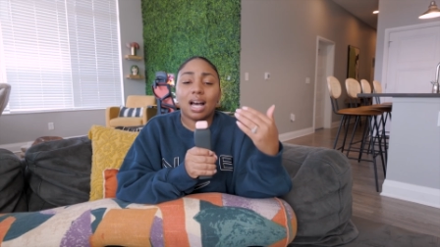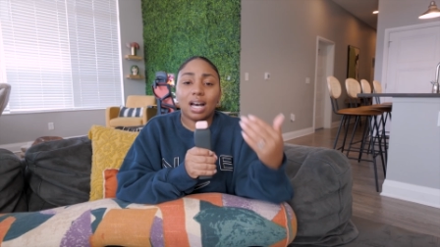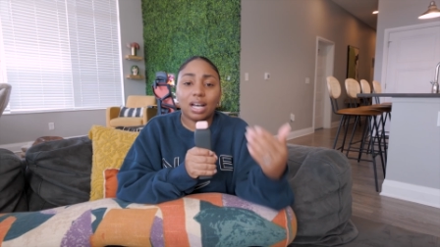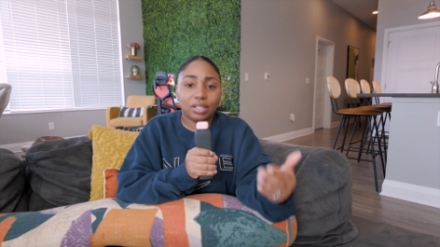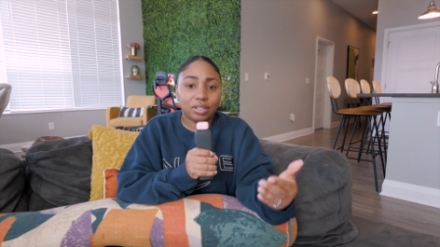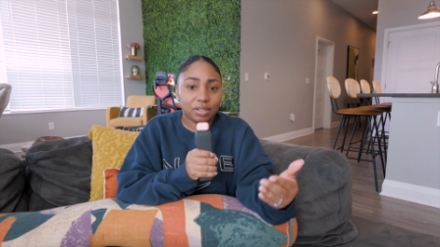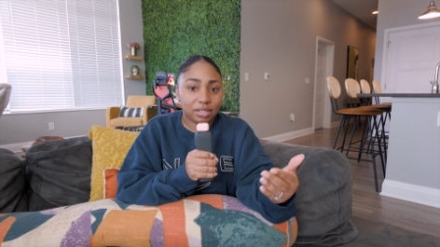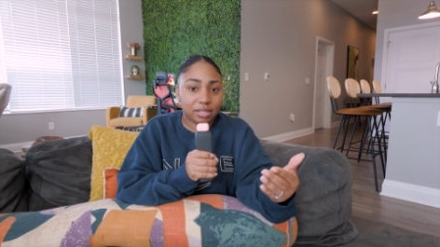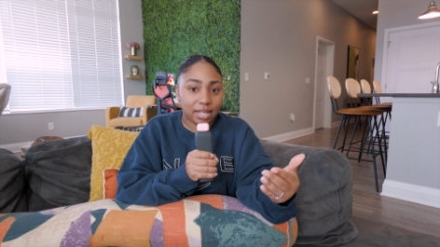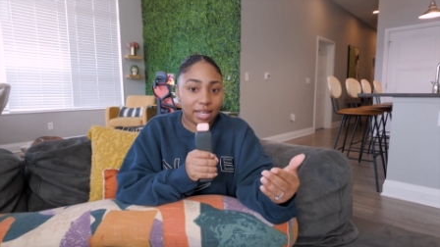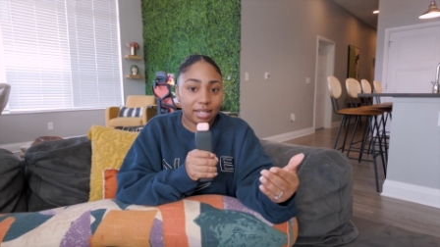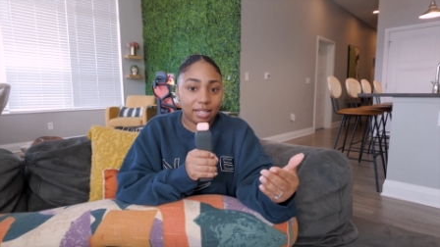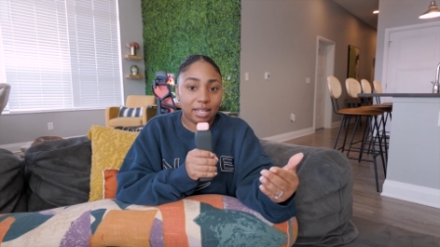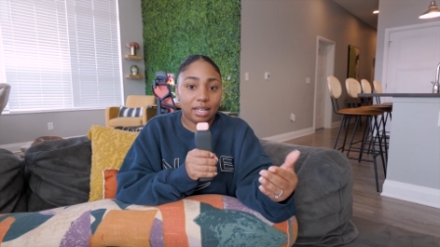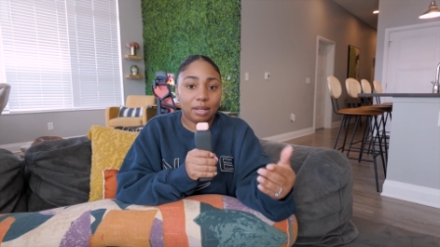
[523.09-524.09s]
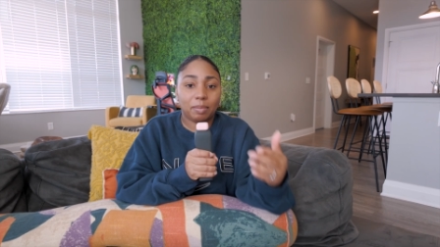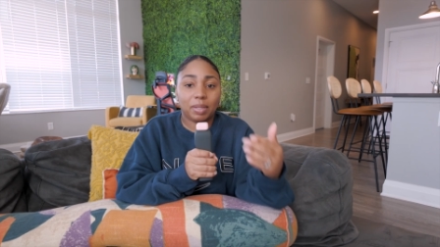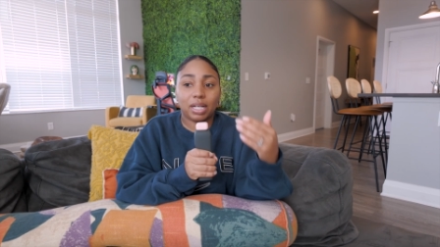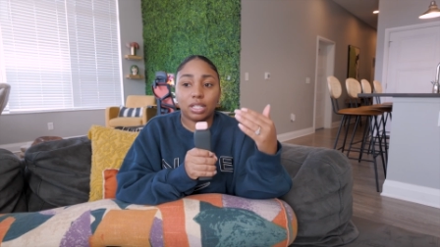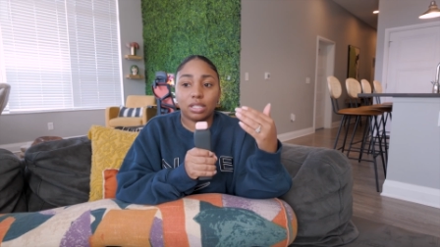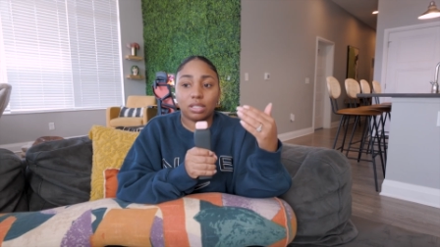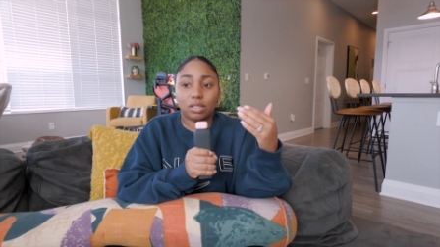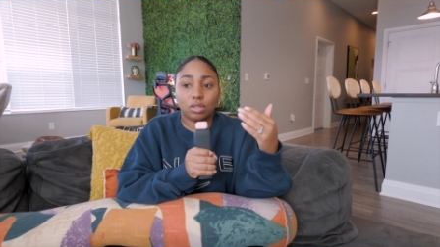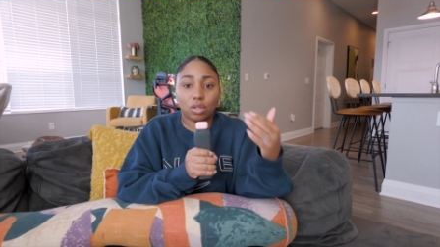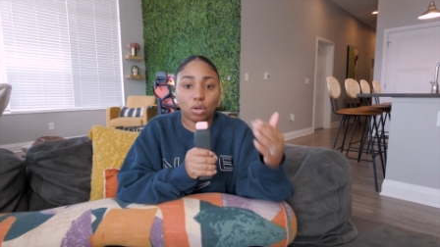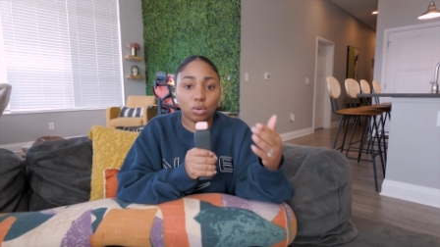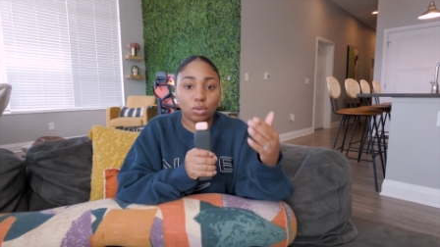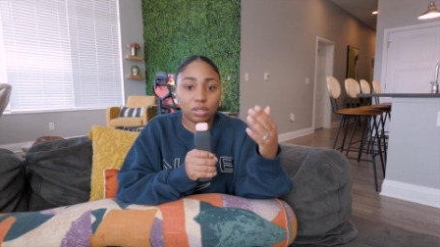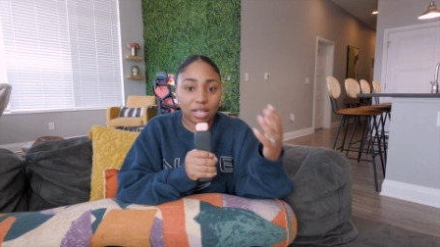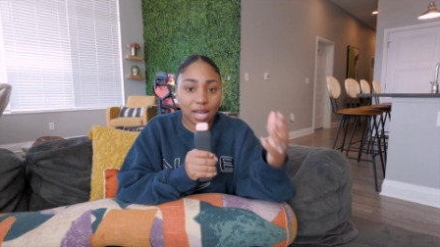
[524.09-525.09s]
understand it because
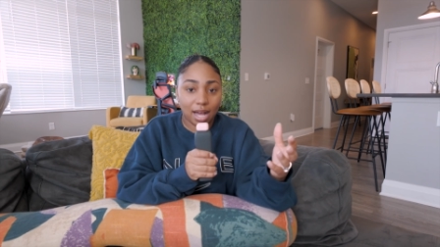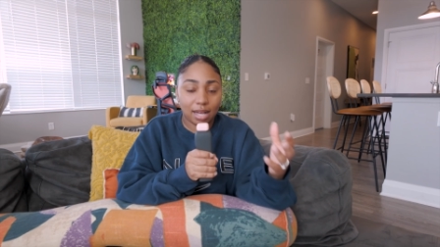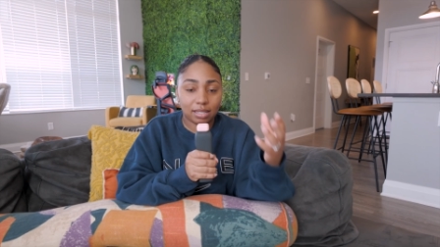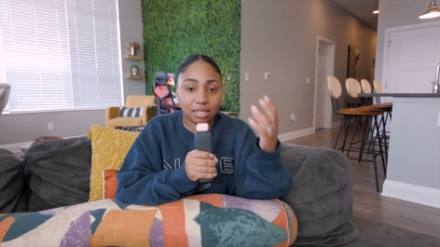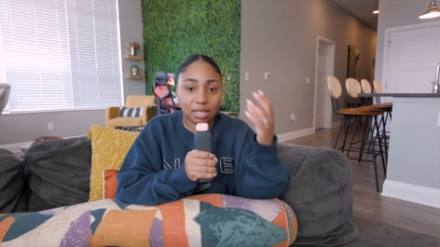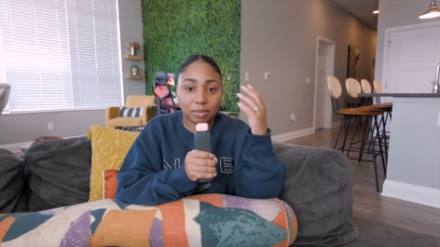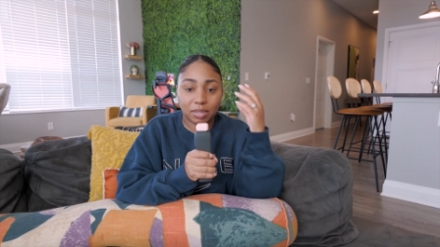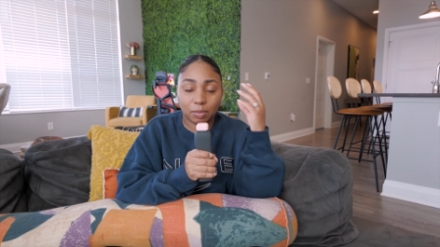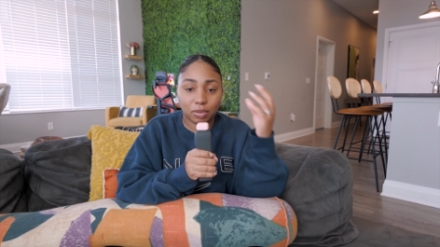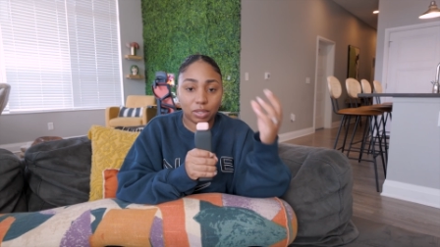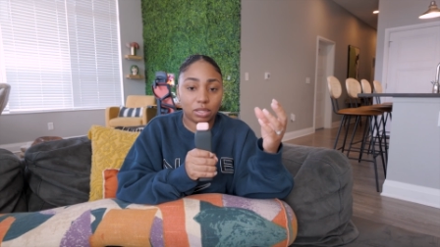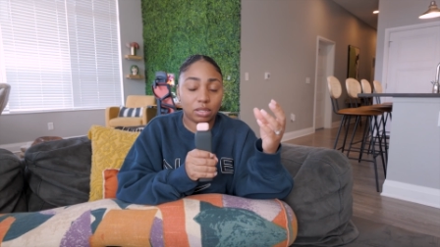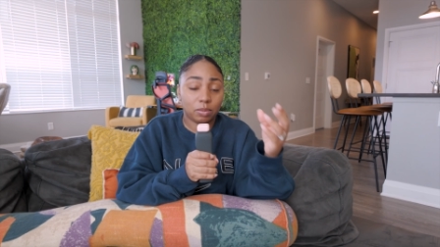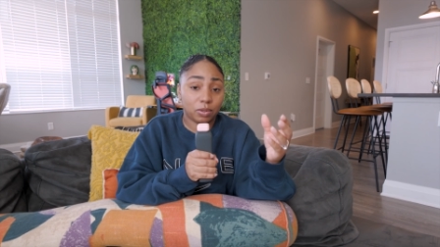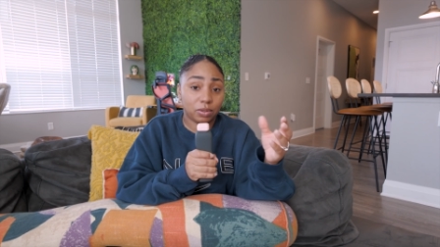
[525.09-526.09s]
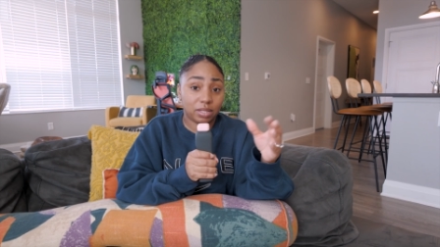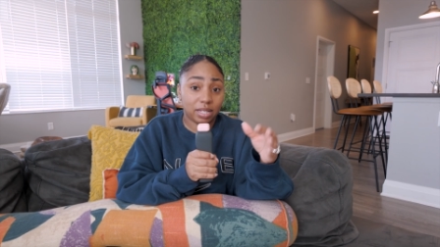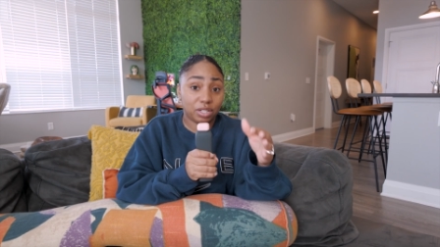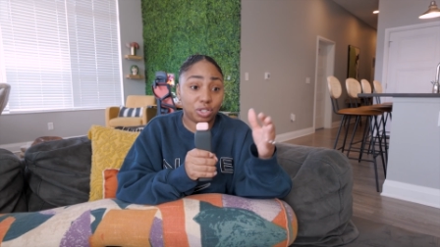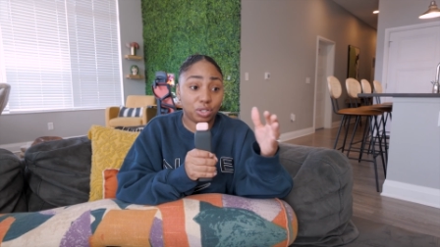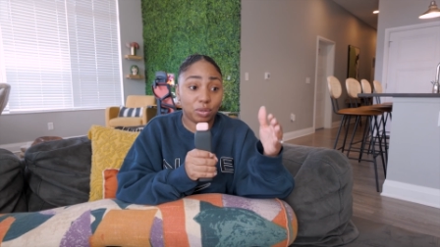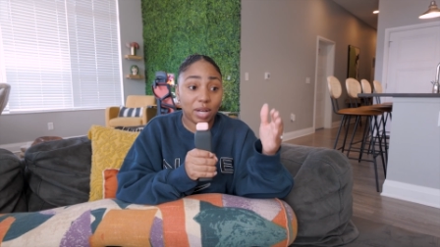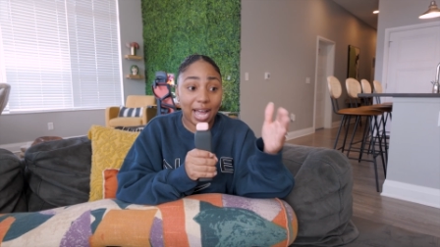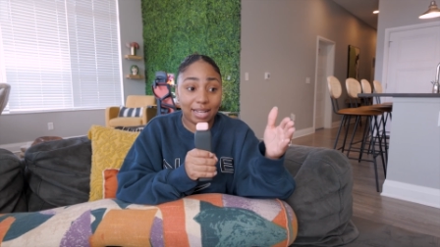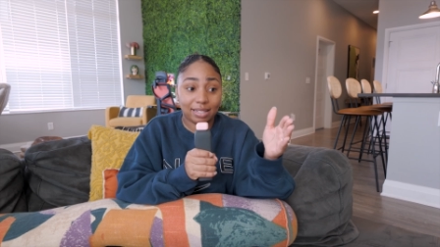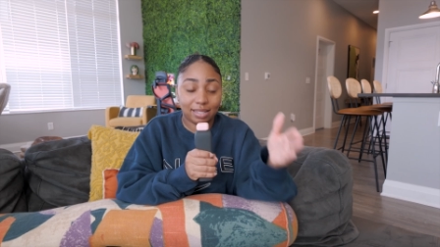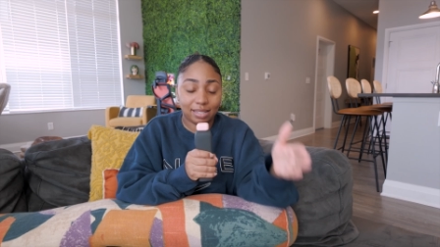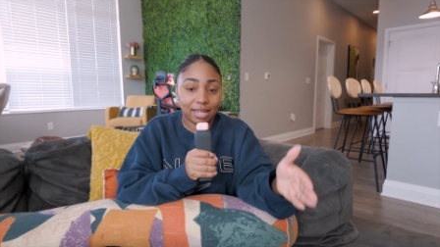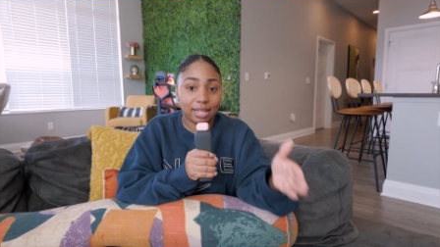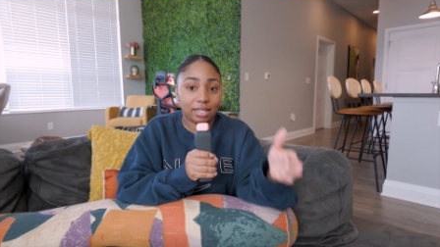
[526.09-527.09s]
those concepts and principles that you had
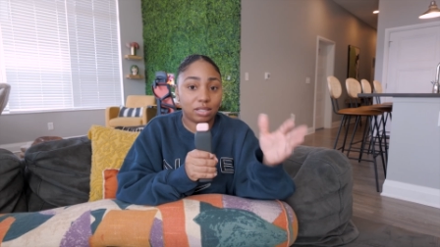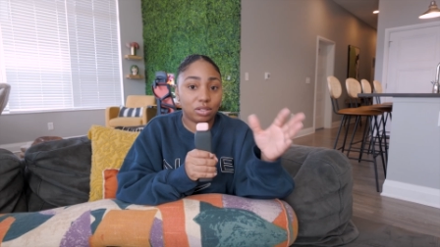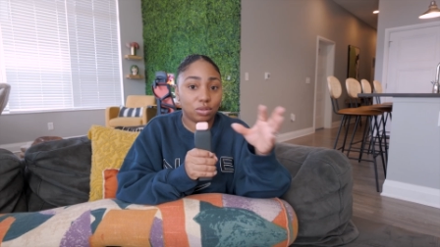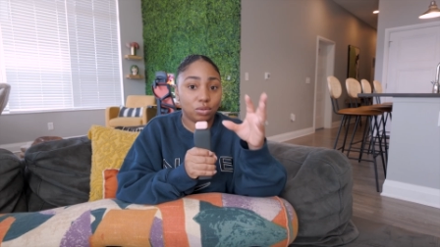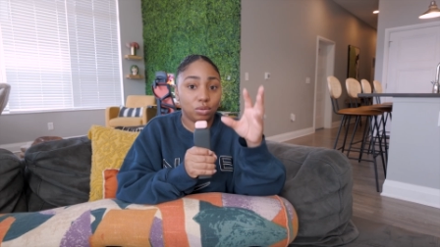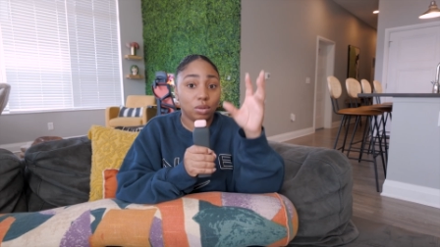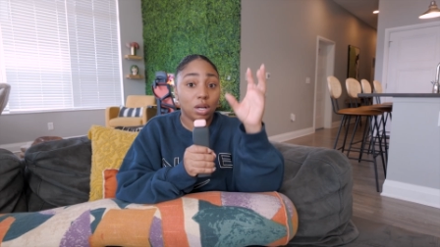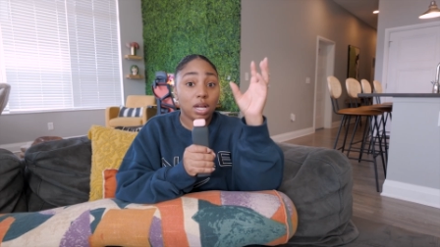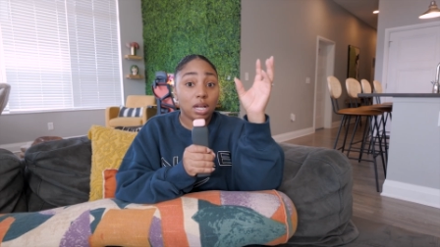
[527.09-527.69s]
to take to